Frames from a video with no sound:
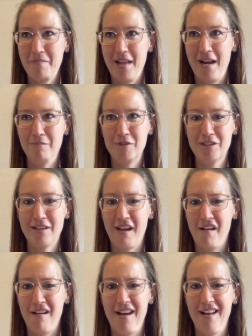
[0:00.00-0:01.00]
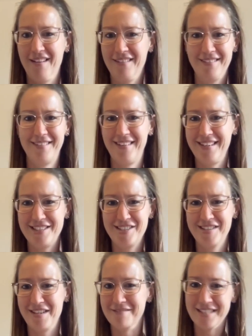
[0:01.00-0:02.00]
that I'm just like, all right, let's
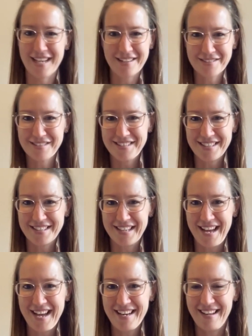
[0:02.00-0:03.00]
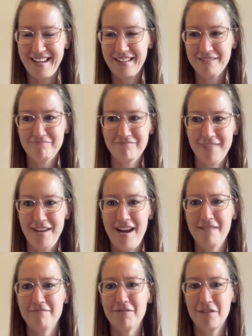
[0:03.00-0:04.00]
just have sex on the second day. Like, all
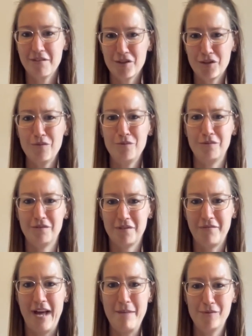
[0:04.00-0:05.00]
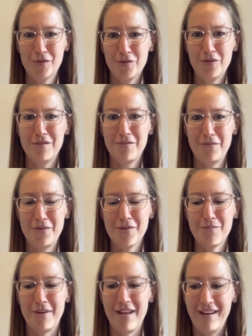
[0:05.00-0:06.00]
right, cool. The vibe is good on the
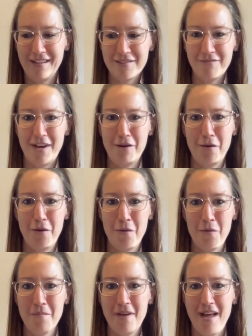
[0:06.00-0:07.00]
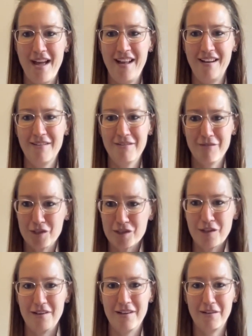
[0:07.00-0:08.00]
first one. Let's invite her home and we're
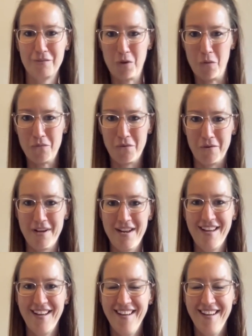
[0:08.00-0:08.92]
just gonna go for it.